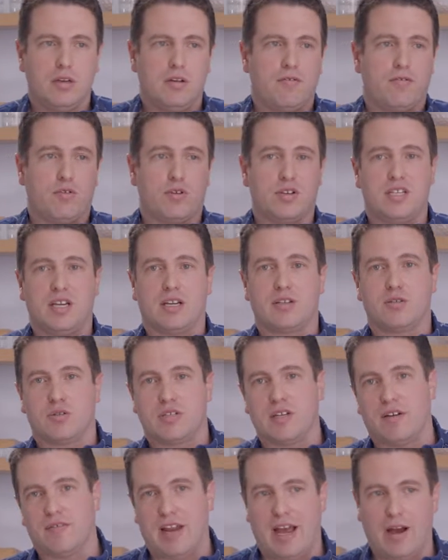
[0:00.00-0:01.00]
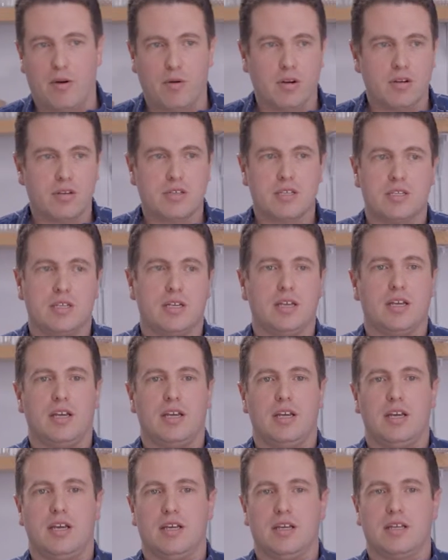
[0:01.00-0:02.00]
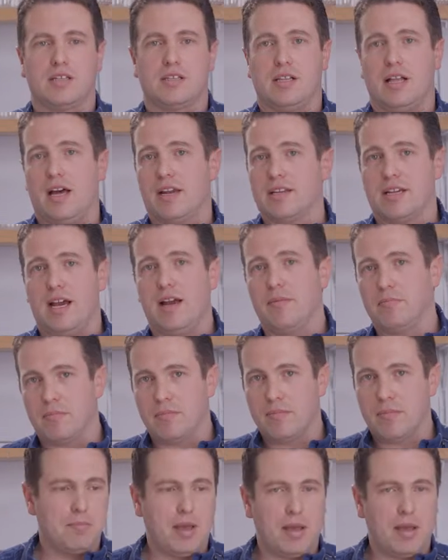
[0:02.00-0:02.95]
for 6 or 7 hours is a lot of time.